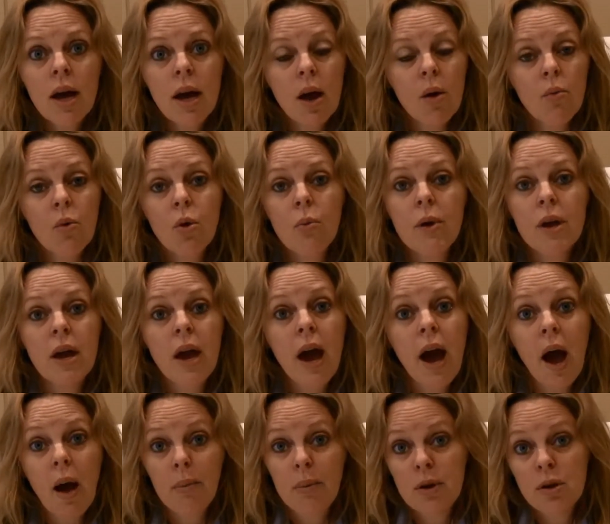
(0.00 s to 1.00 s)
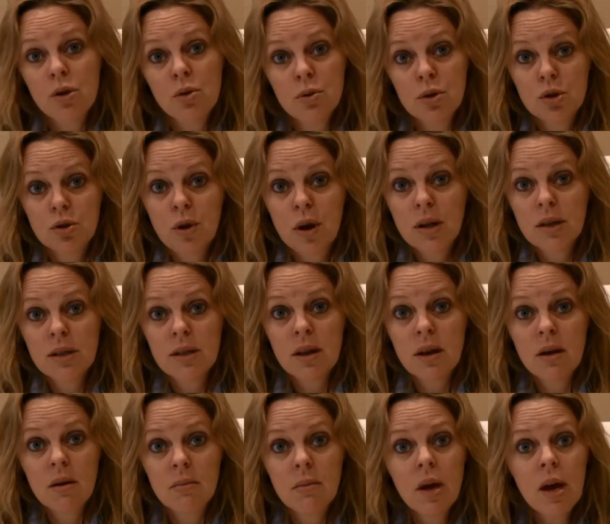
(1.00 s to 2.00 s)
and we'll be happy to address
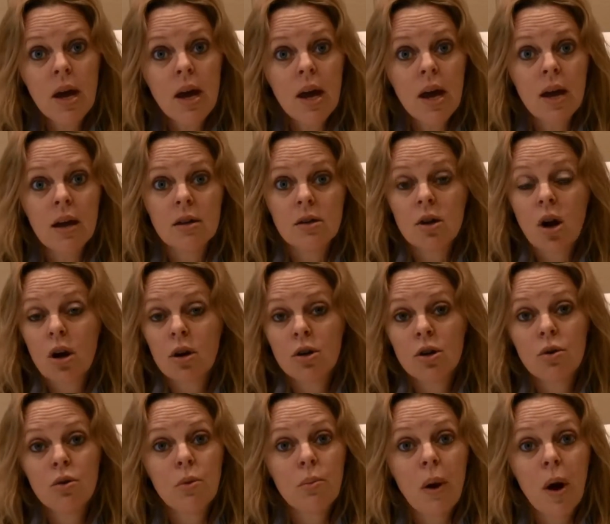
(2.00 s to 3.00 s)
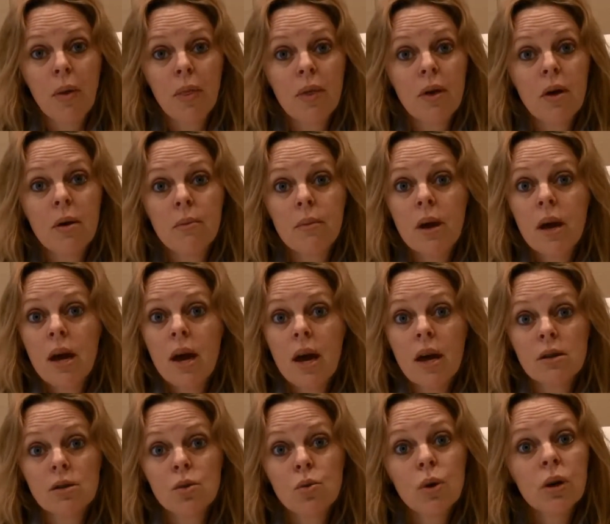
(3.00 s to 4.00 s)
them and talk to you about them
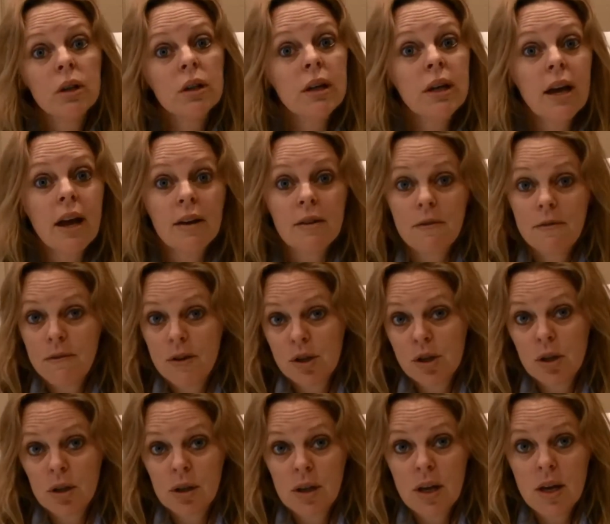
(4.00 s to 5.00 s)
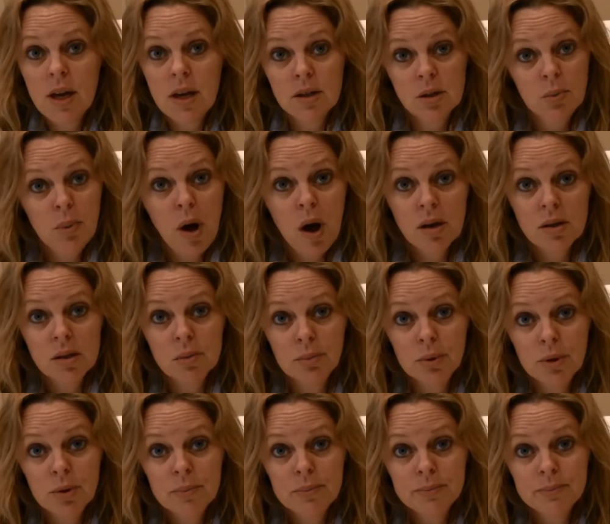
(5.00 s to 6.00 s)
as quickly and efficiently as
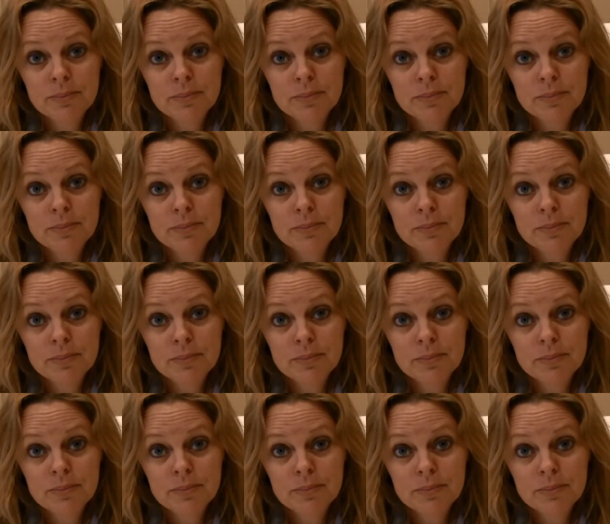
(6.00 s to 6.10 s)
possible.